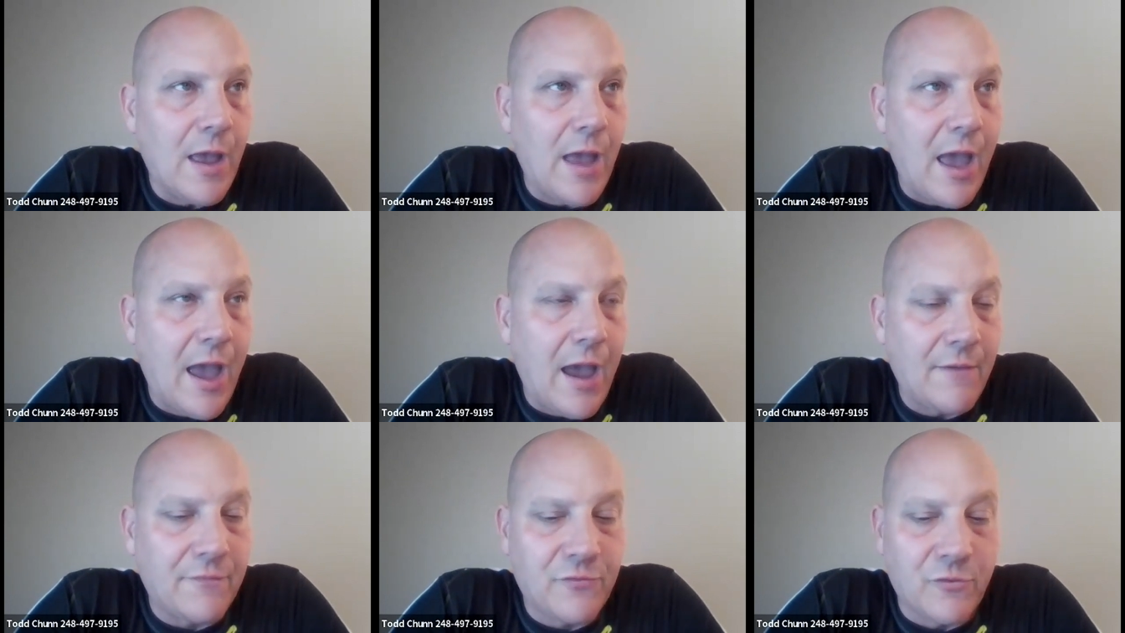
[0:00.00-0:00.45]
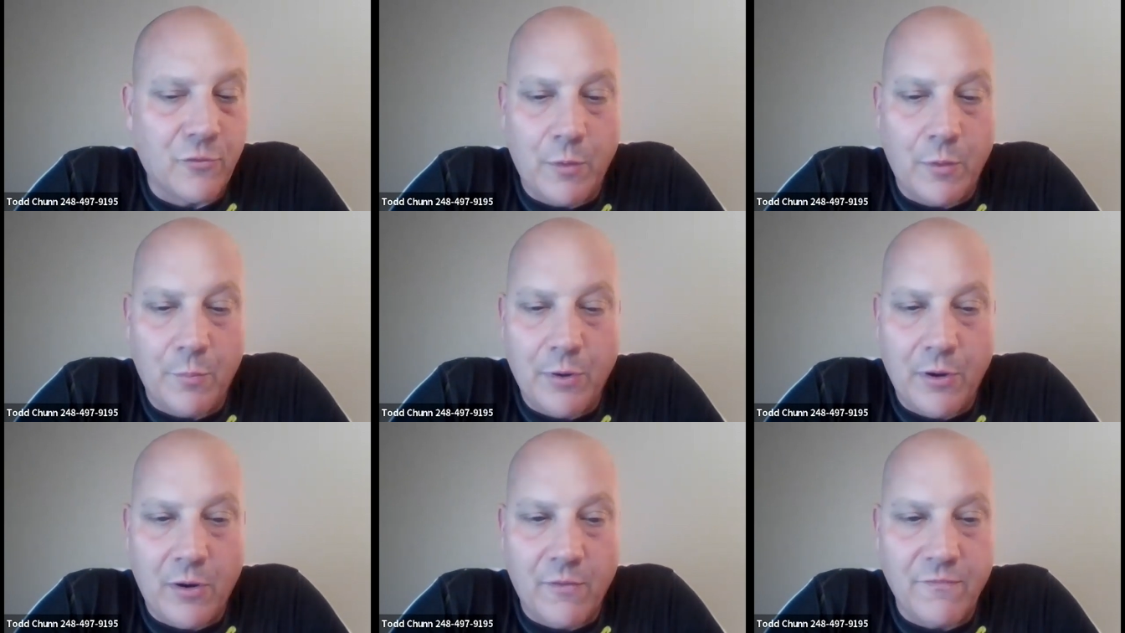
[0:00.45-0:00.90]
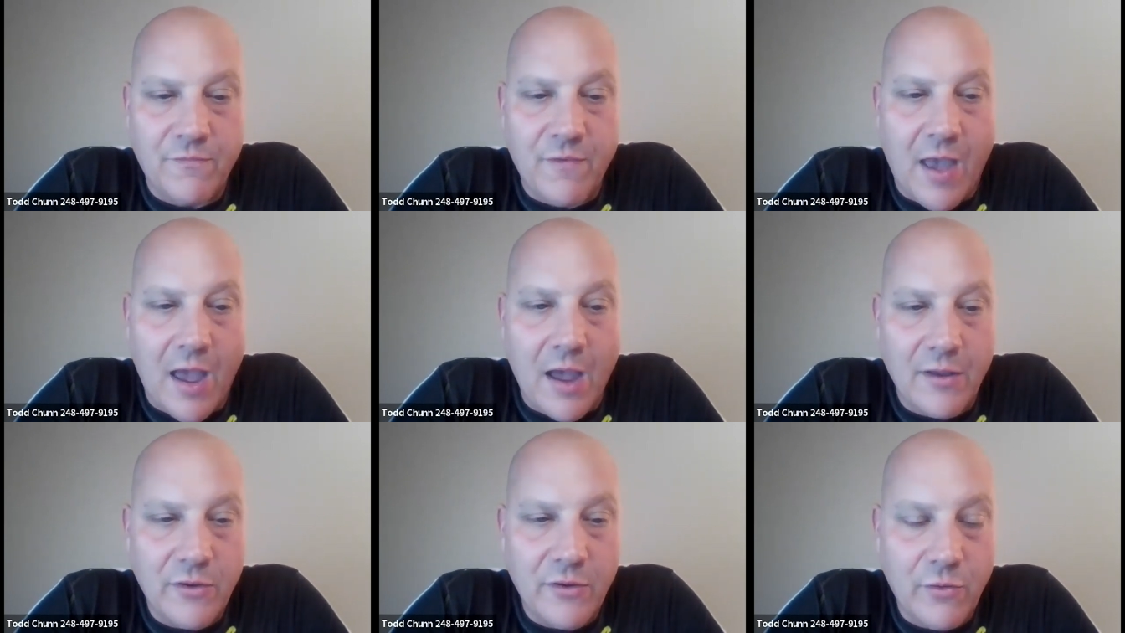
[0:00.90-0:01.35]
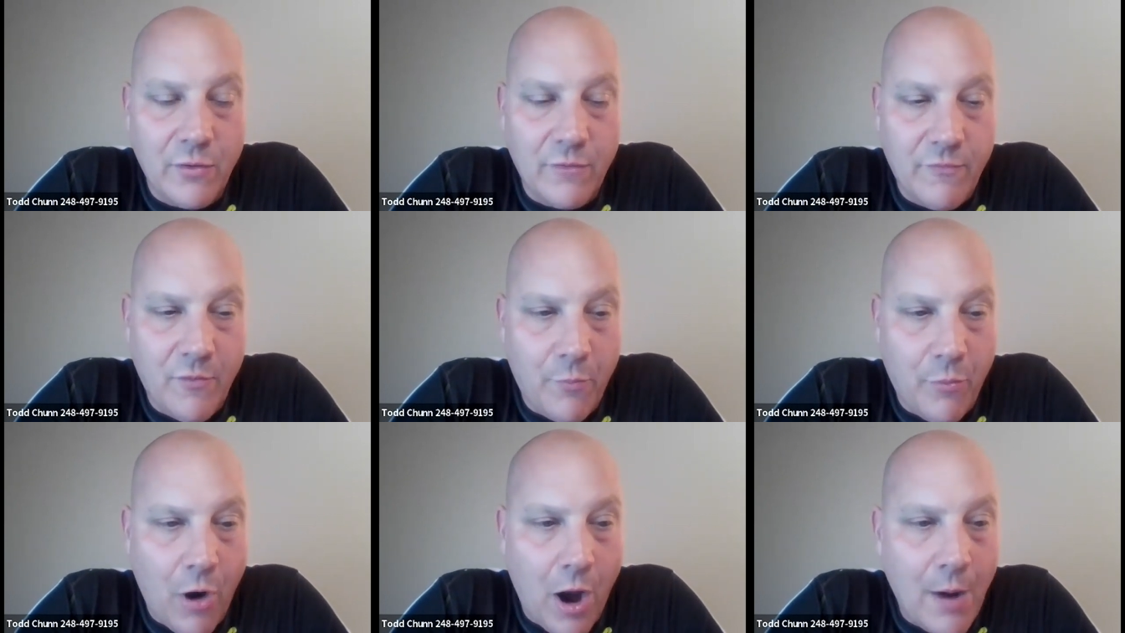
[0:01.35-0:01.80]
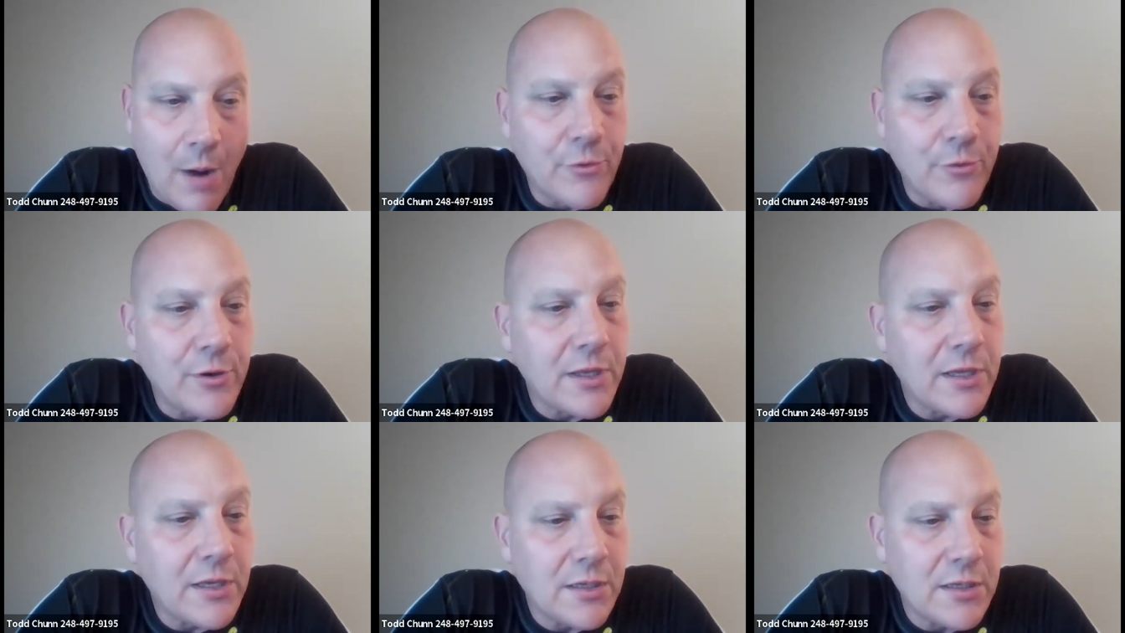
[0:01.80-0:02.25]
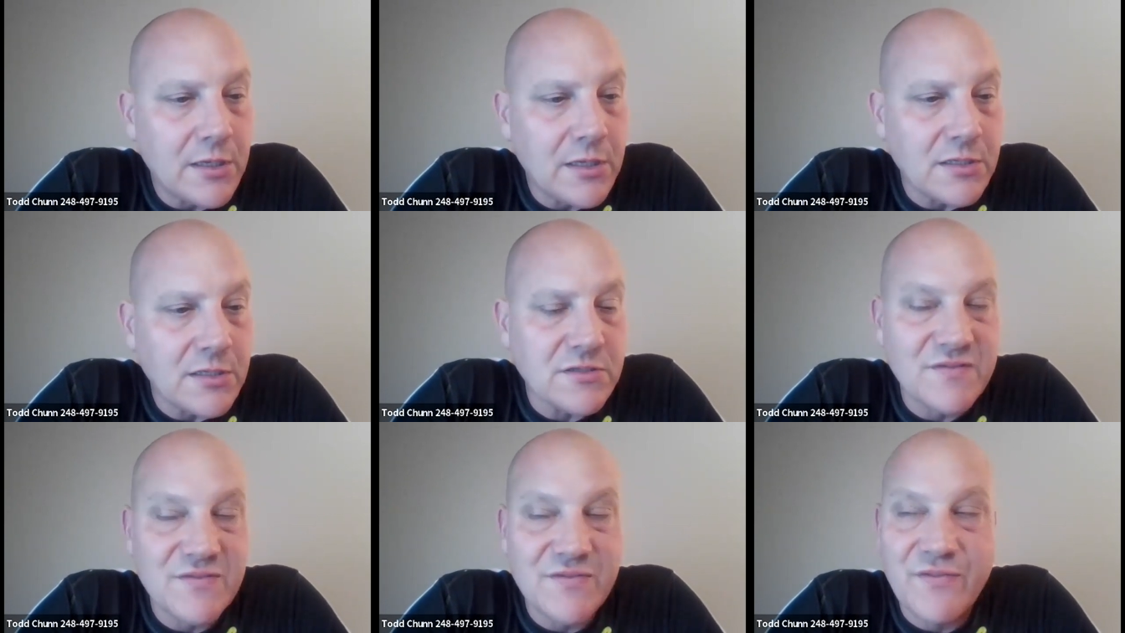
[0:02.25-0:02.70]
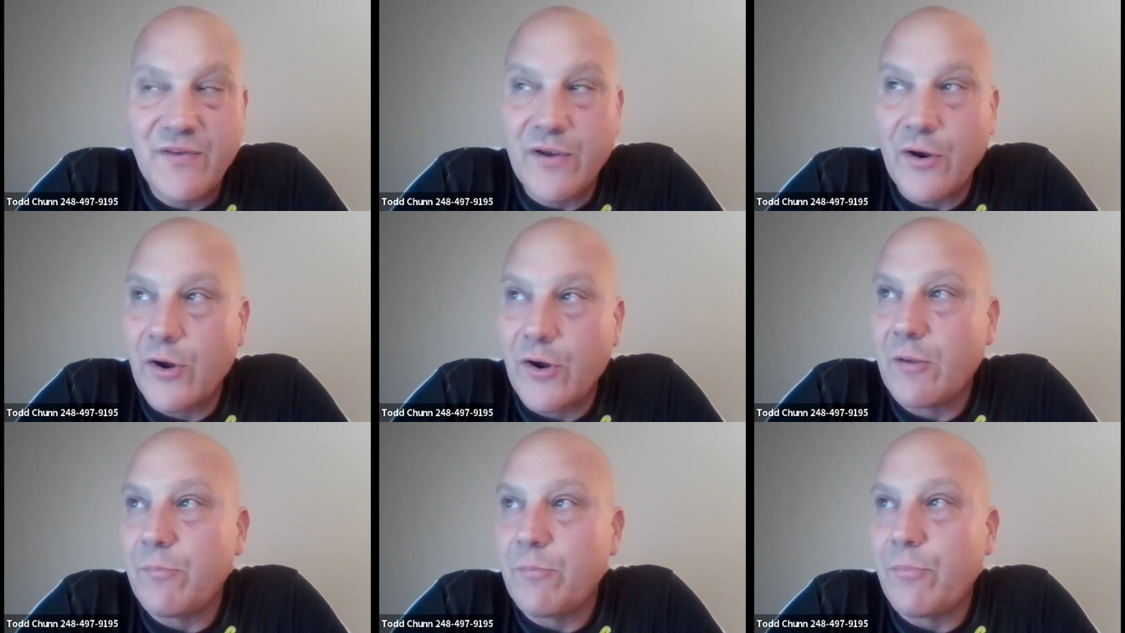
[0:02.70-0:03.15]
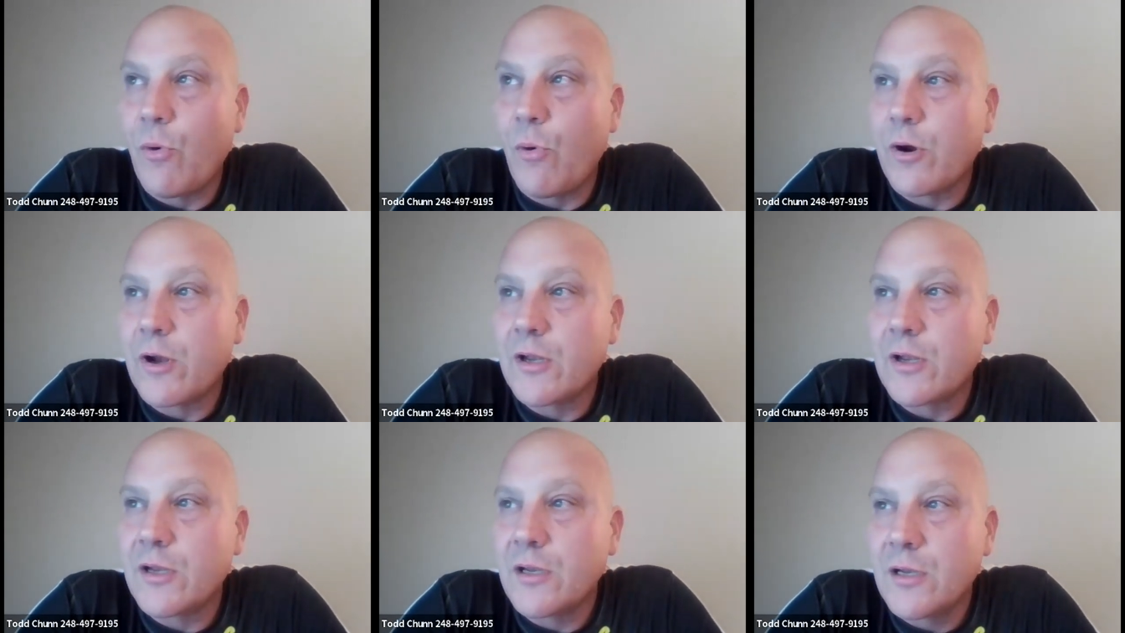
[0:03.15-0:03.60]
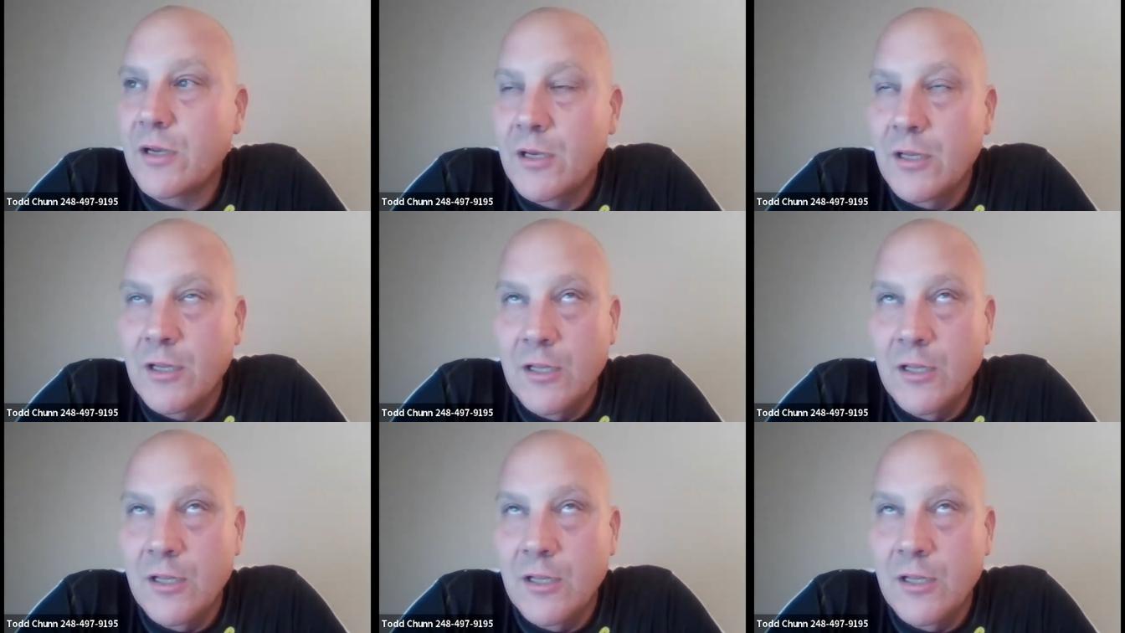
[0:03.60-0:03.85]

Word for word: after repair value of a property is very important.